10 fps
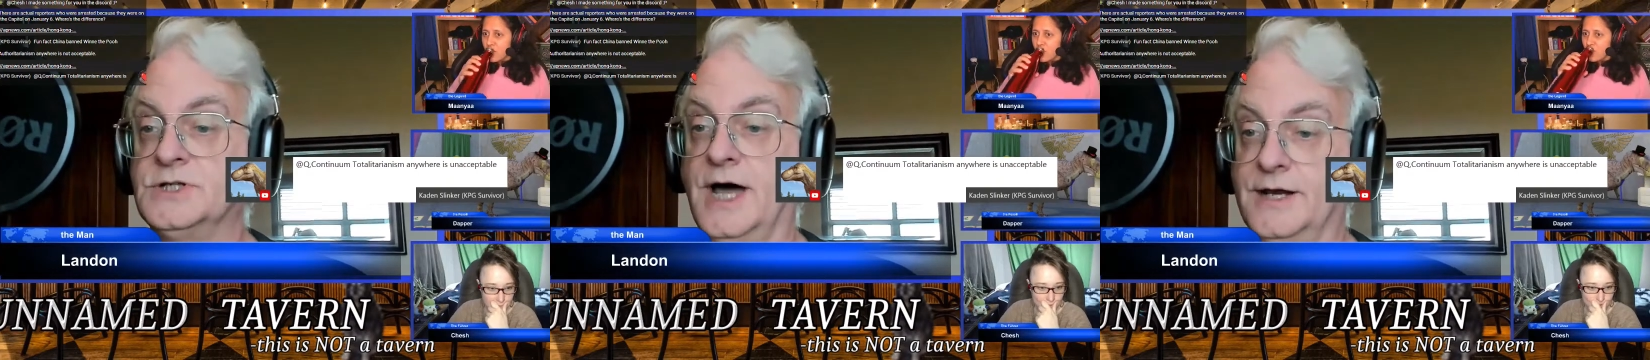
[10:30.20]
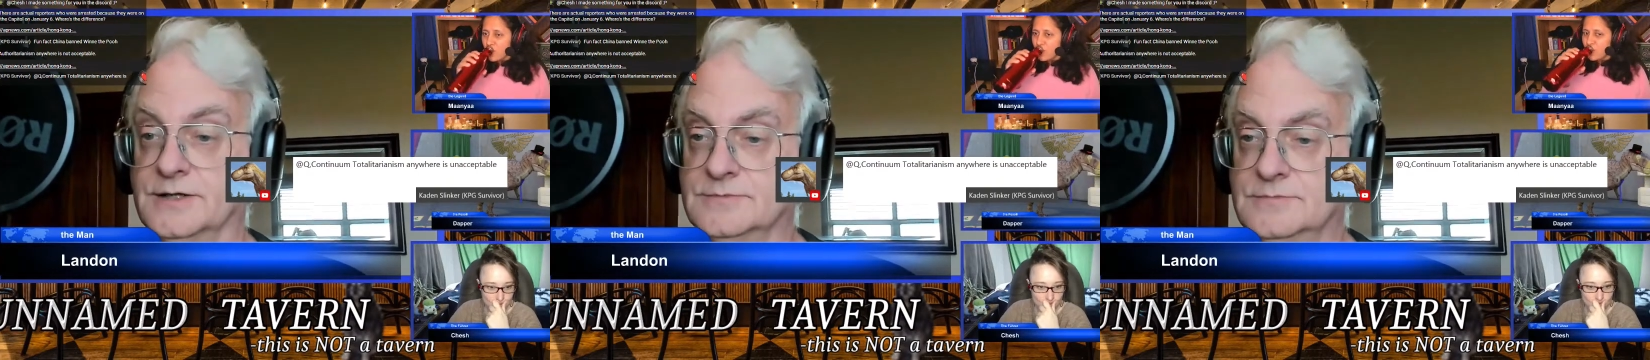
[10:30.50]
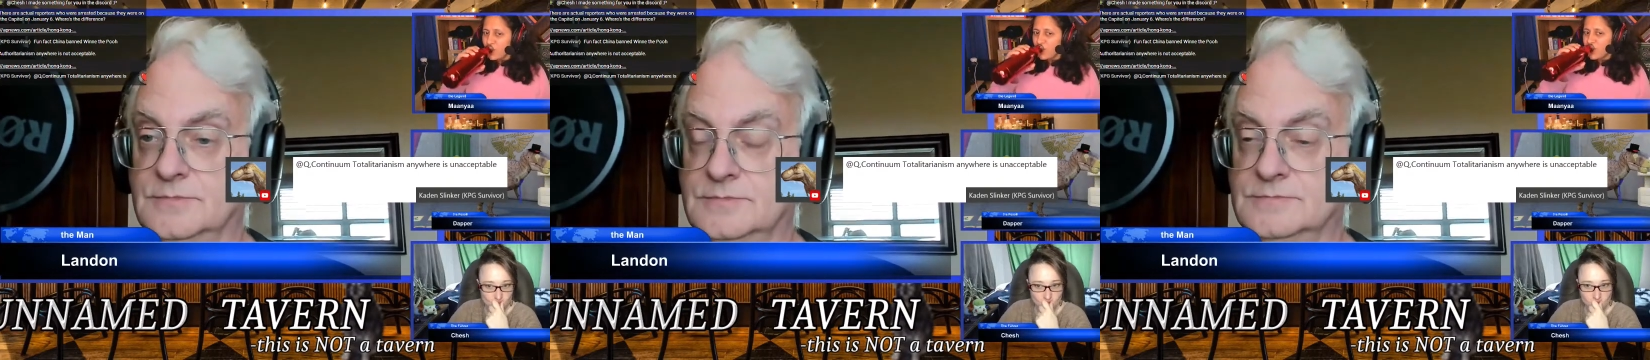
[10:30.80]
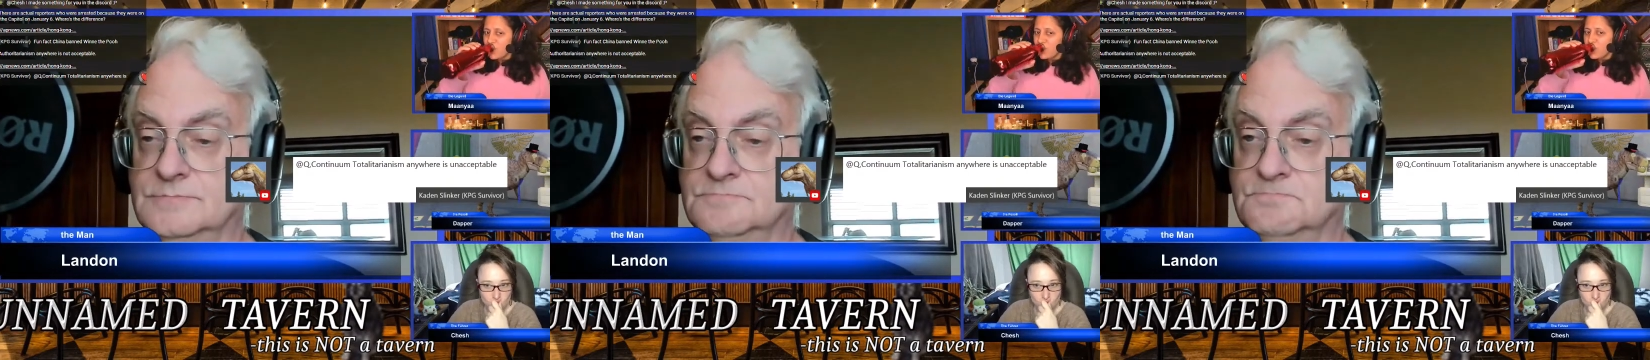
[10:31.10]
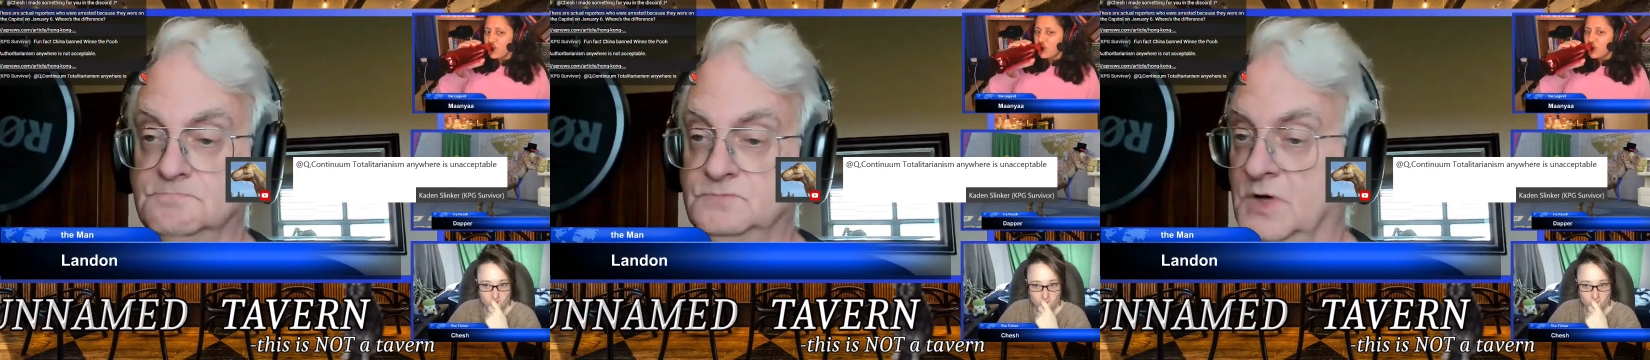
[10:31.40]
Speaker 1: in China
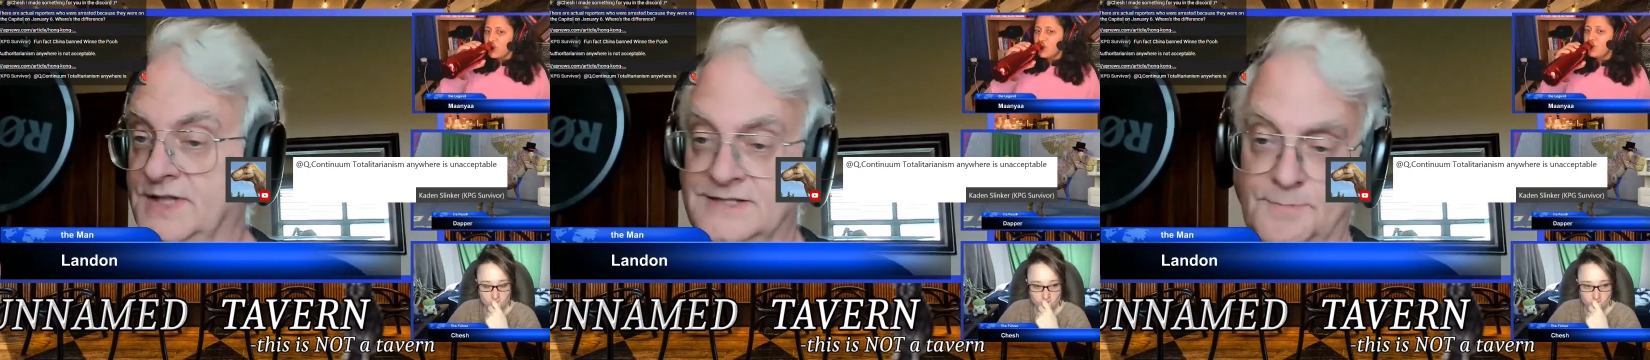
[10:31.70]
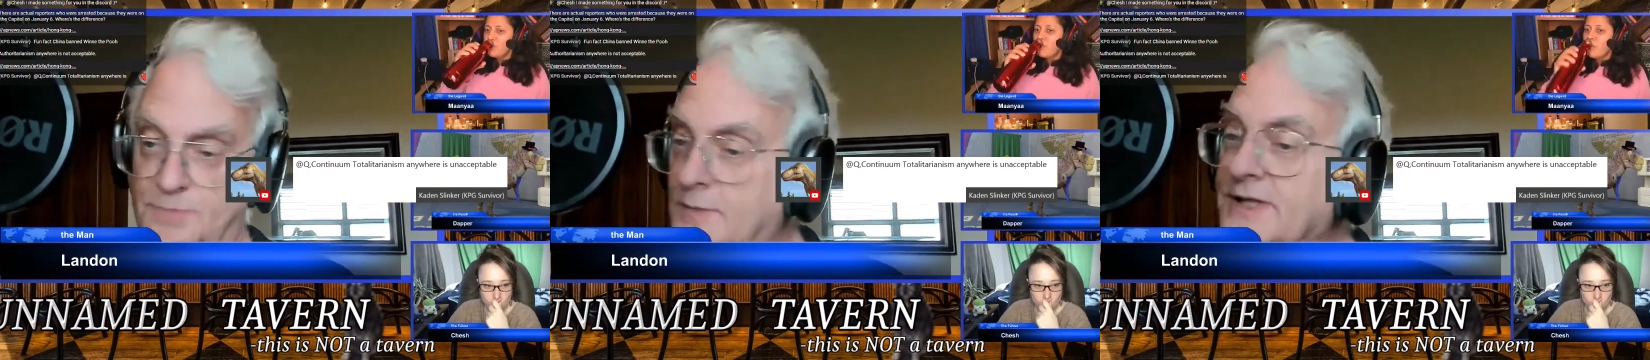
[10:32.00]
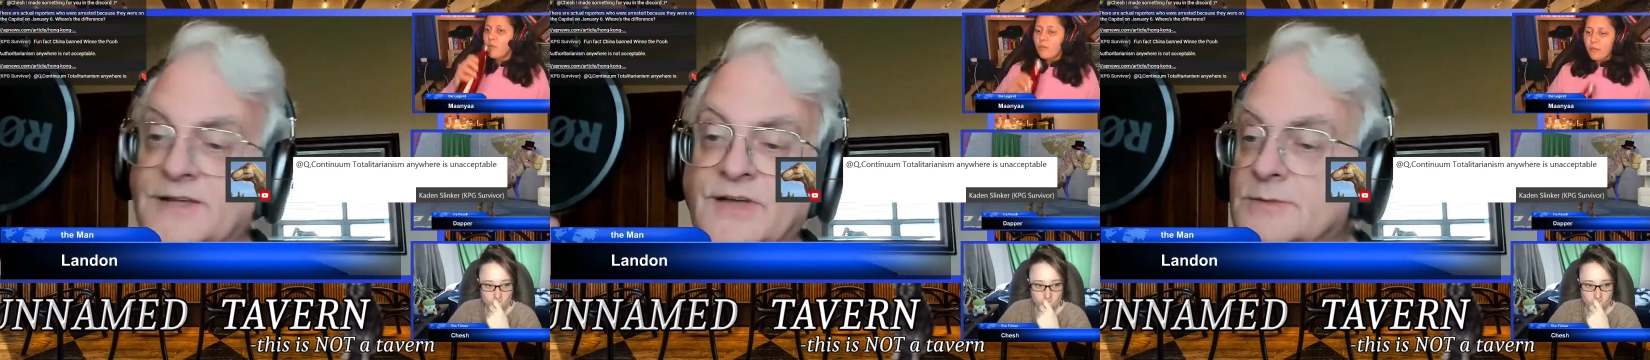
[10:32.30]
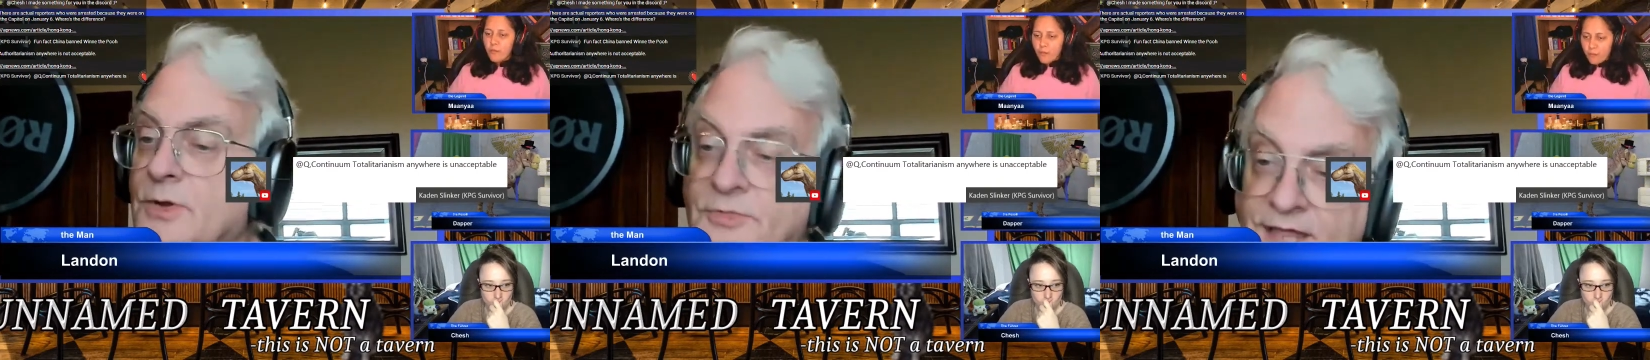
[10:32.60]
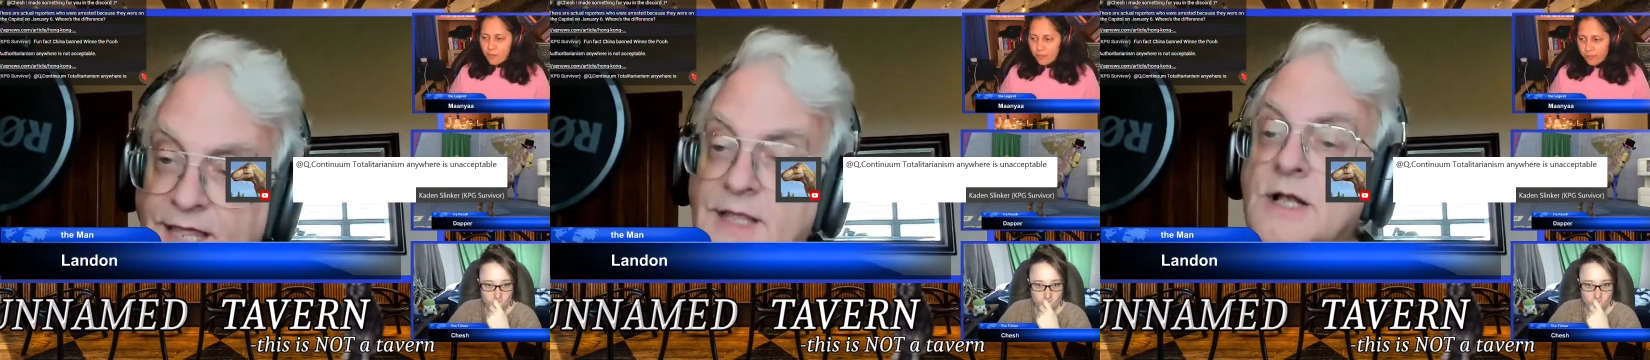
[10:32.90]
now, that's a public available
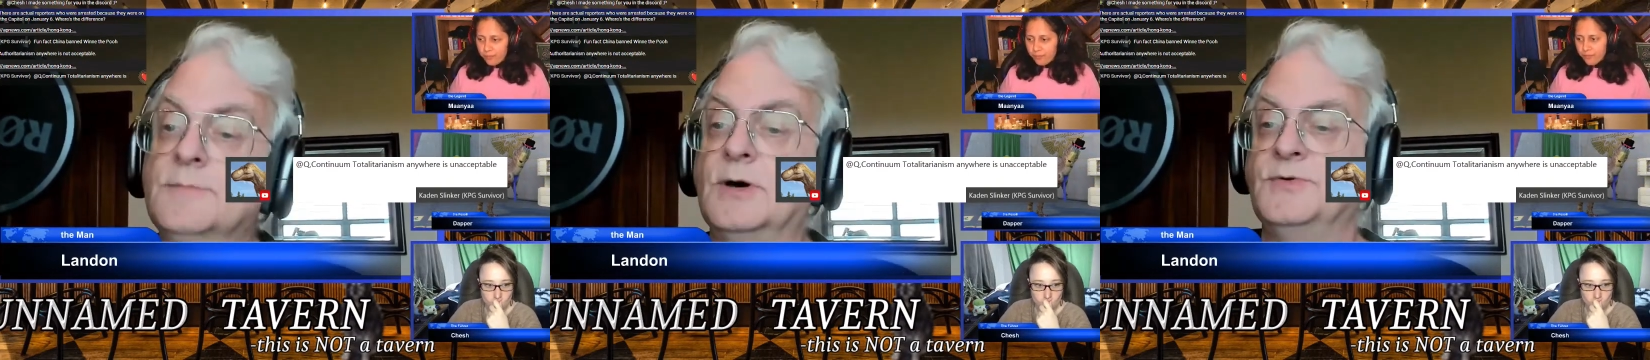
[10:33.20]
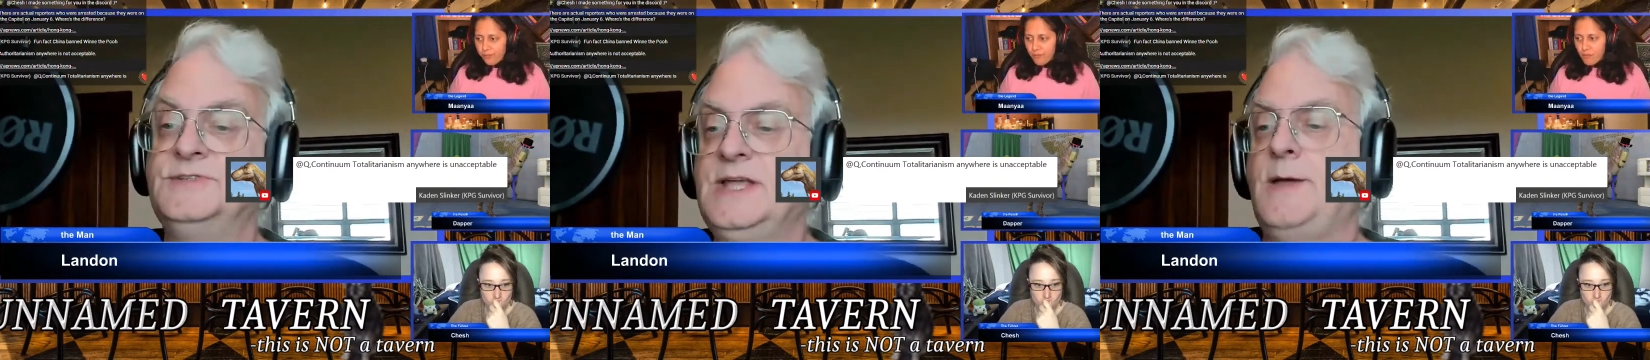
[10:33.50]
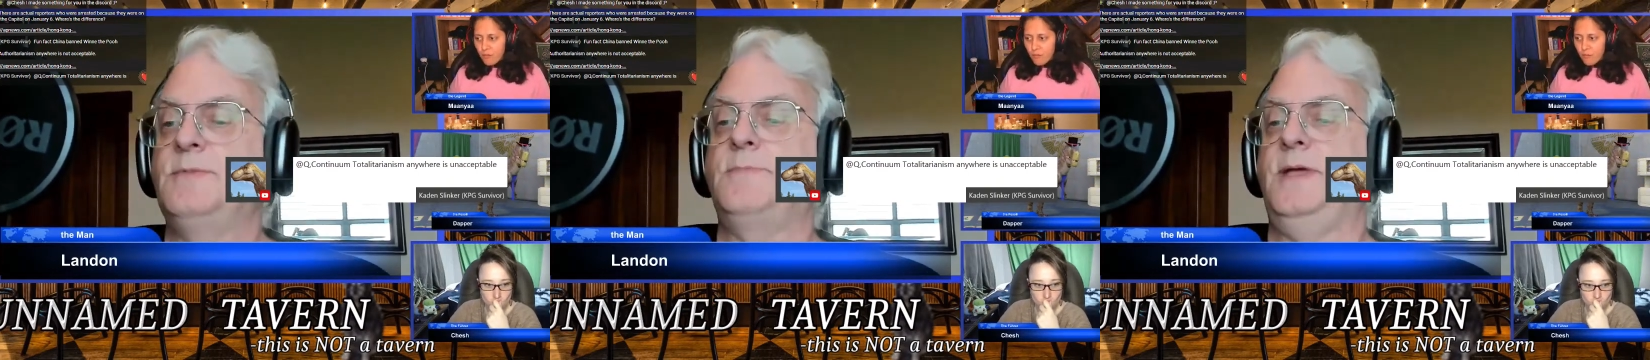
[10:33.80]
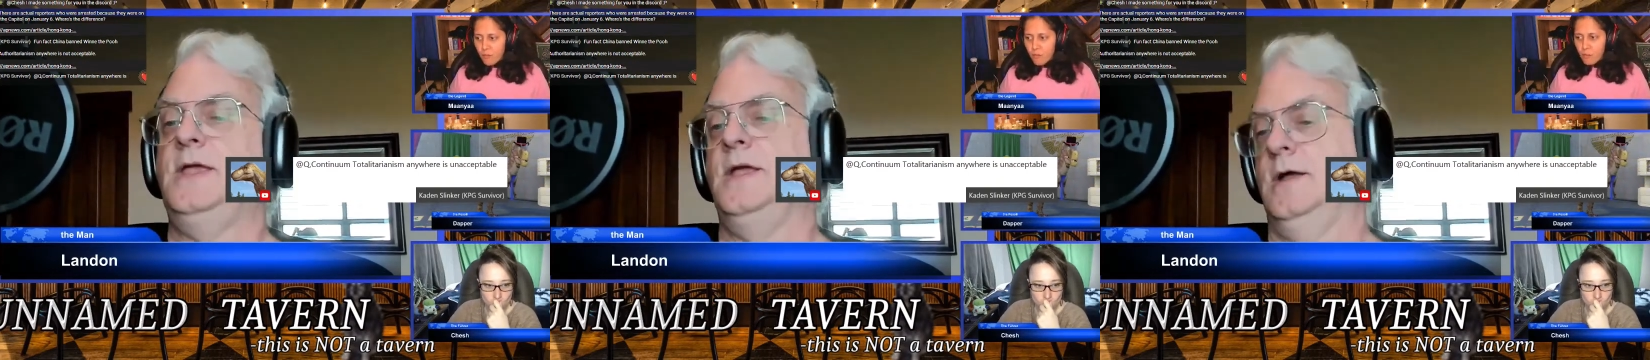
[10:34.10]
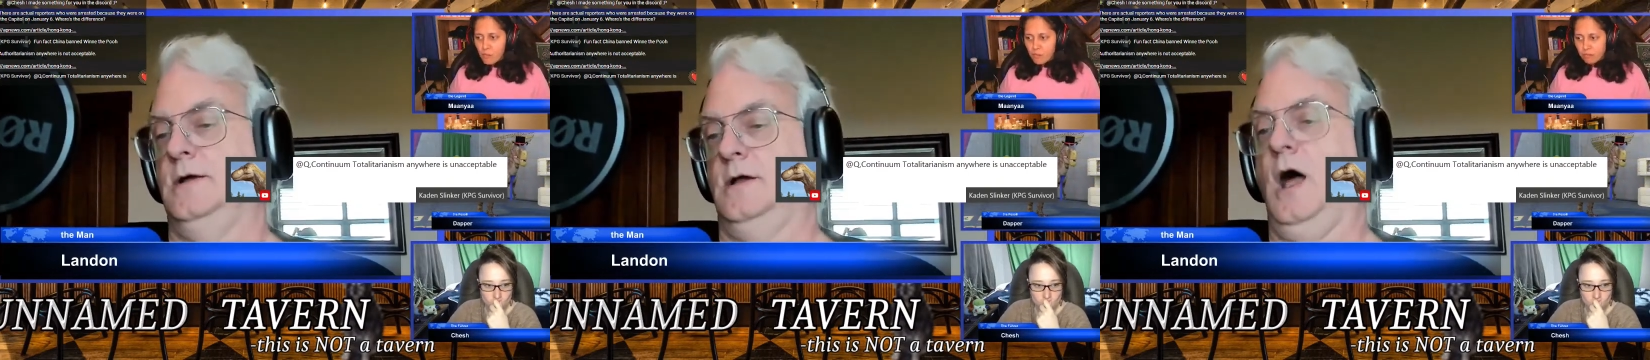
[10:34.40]
thing, but it was deemed to be